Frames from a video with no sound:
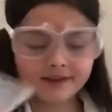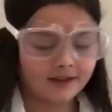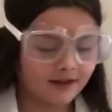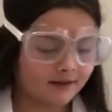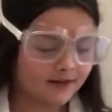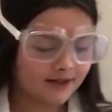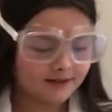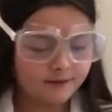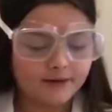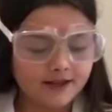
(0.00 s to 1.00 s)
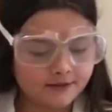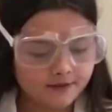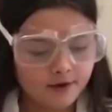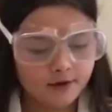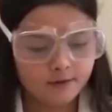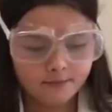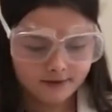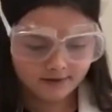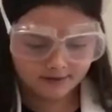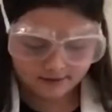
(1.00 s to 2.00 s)
Okay, now let's
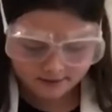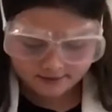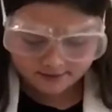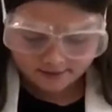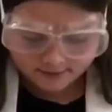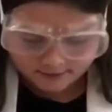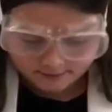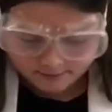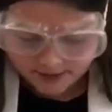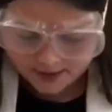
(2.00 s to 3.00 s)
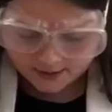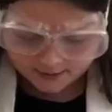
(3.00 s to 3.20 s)
open this bag.